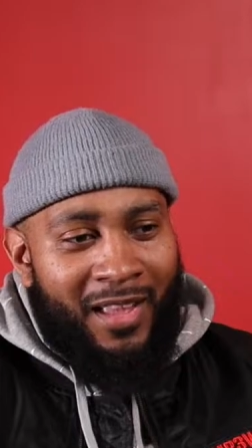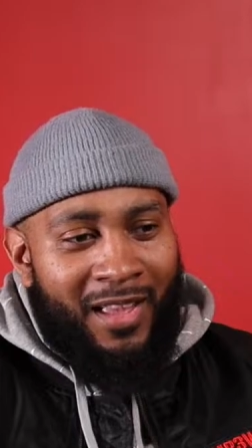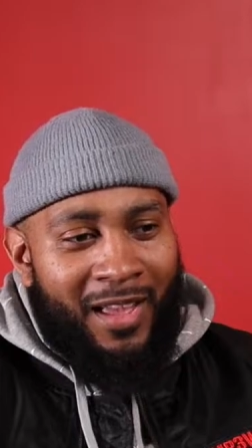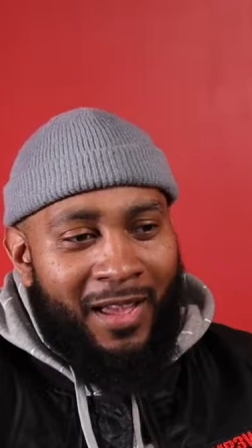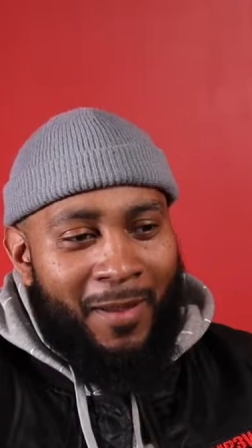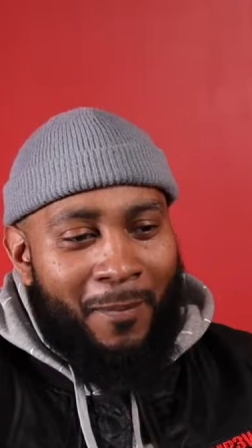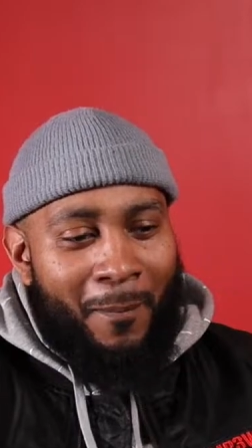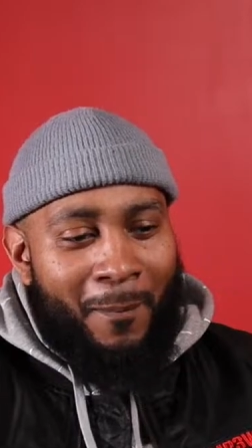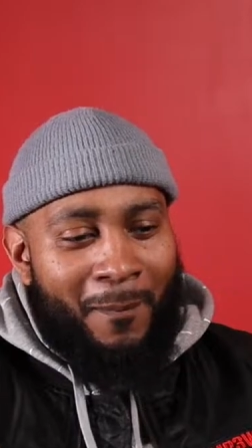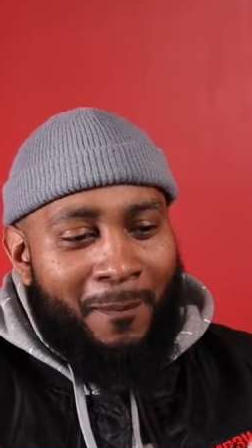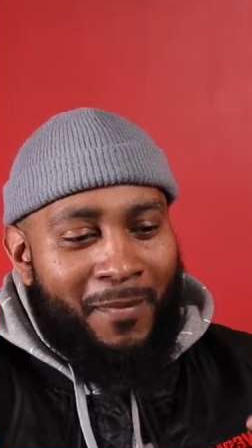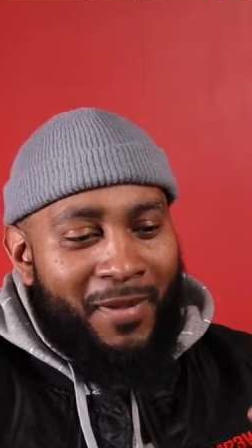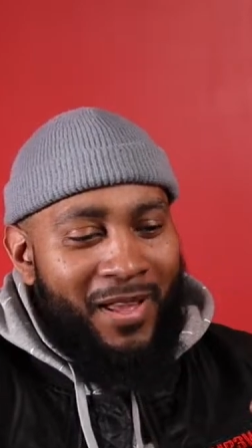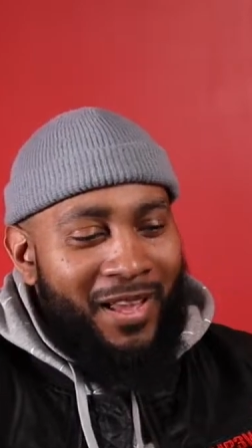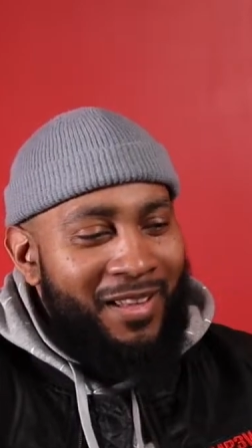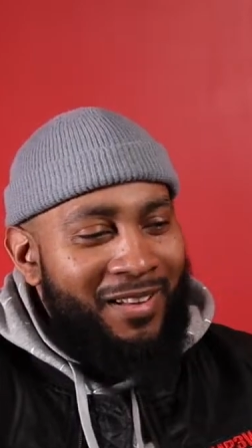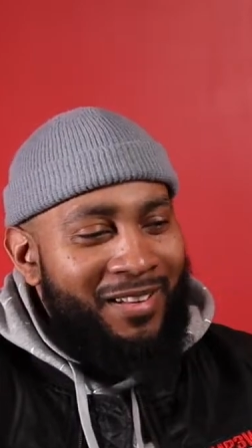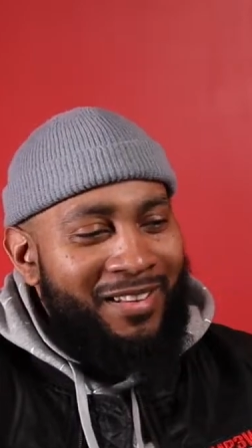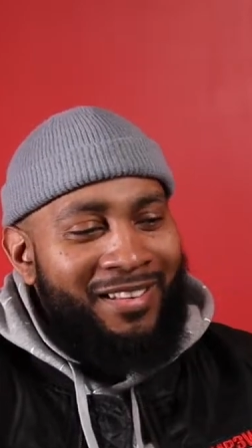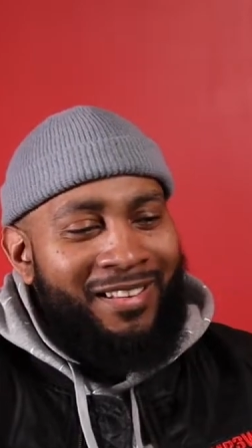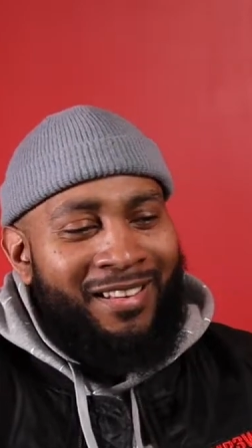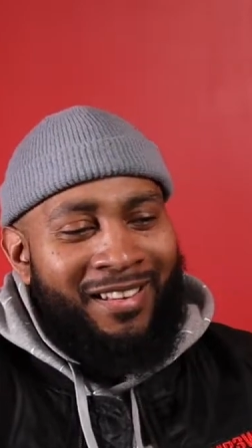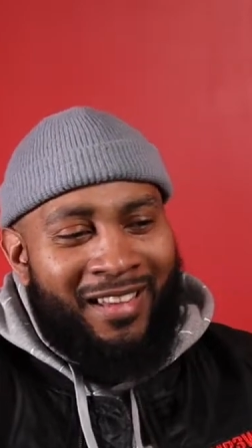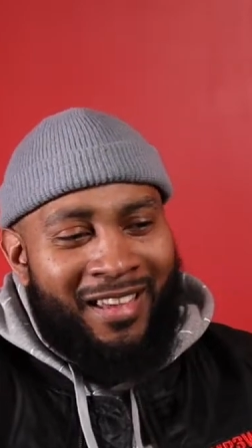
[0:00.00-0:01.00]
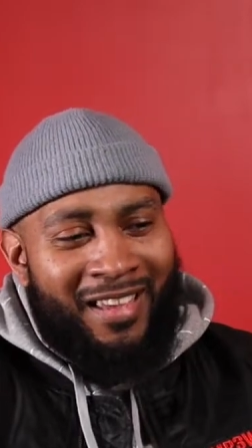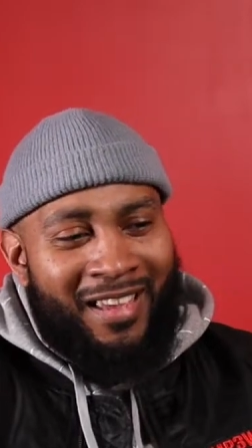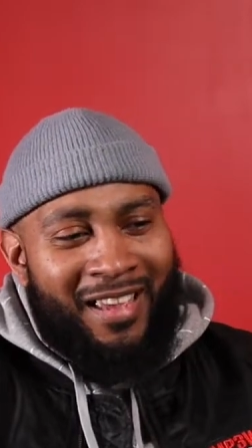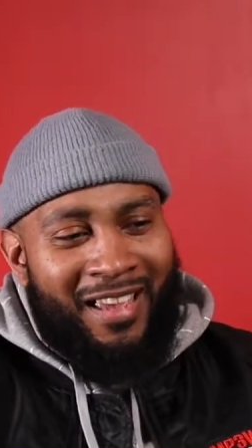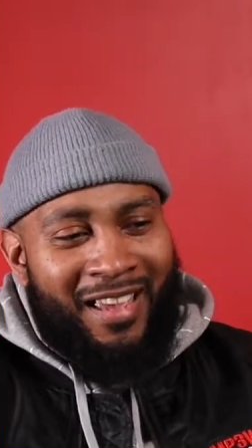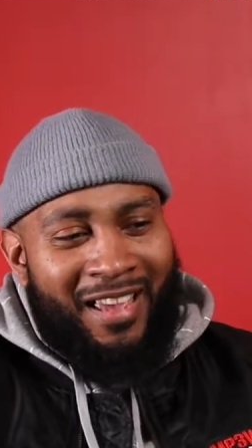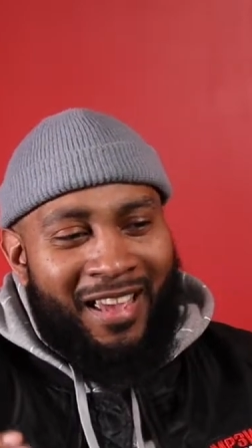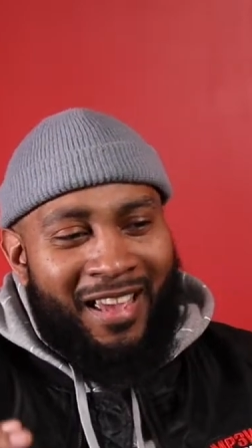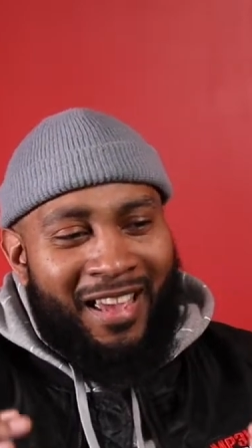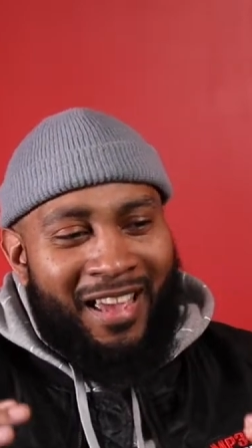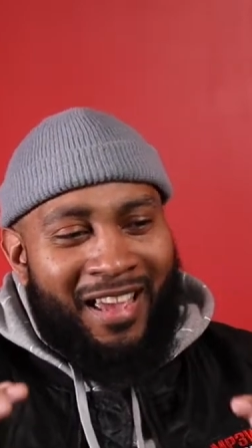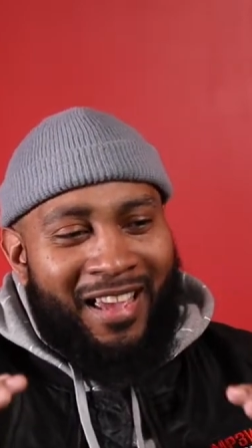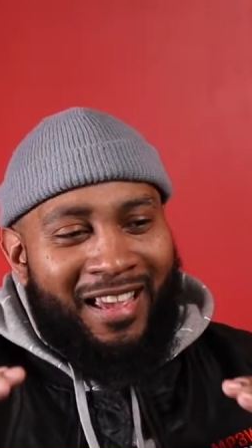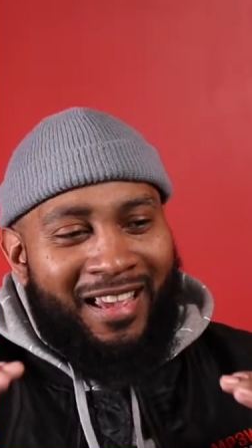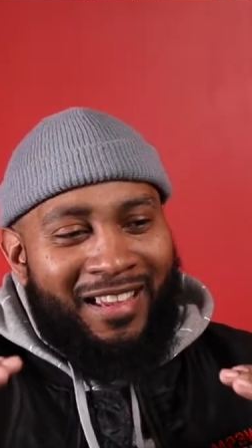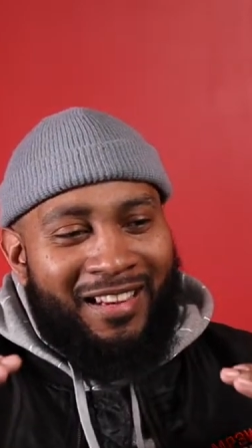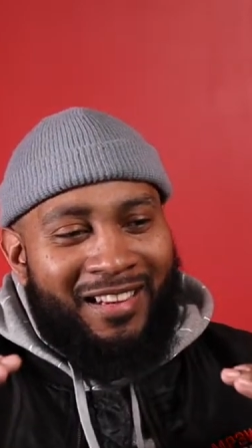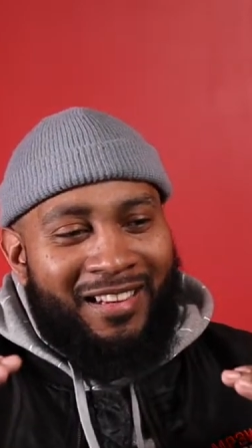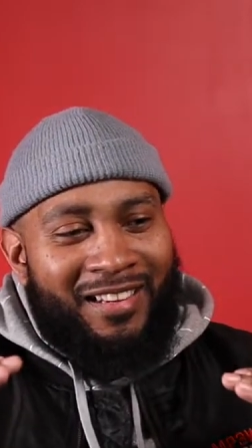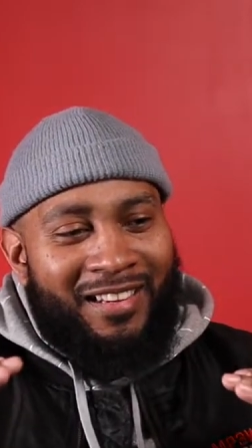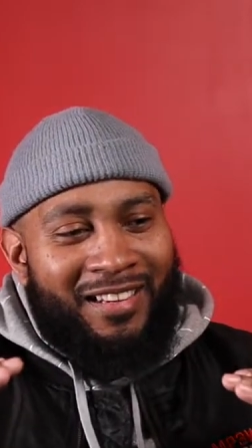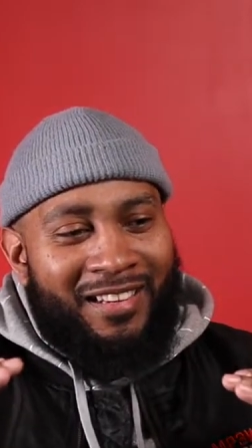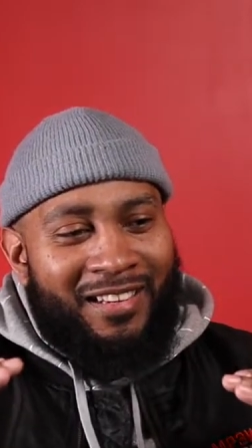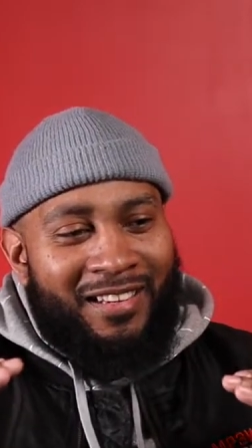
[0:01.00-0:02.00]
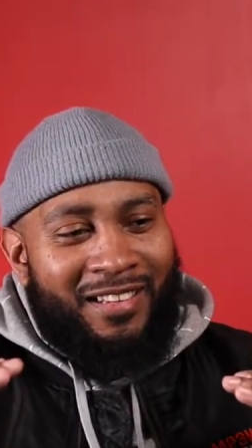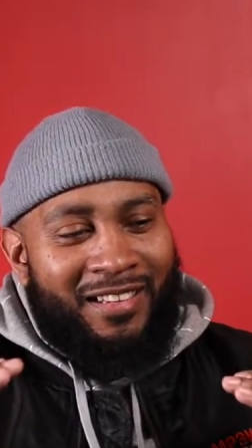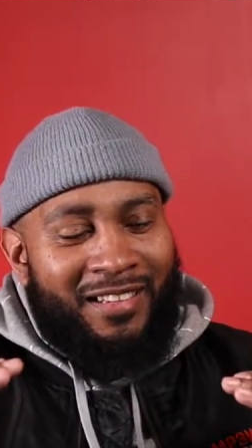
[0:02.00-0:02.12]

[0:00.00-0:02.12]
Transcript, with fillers: It, it it